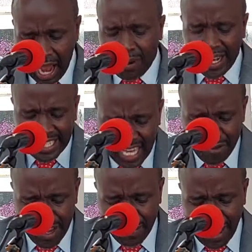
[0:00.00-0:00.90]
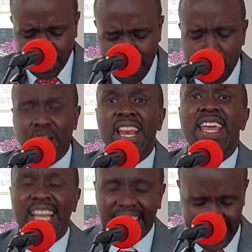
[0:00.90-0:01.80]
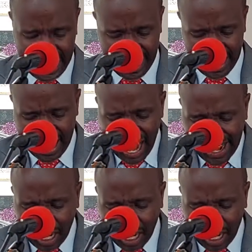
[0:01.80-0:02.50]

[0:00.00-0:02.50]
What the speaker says: our giving must be willingly and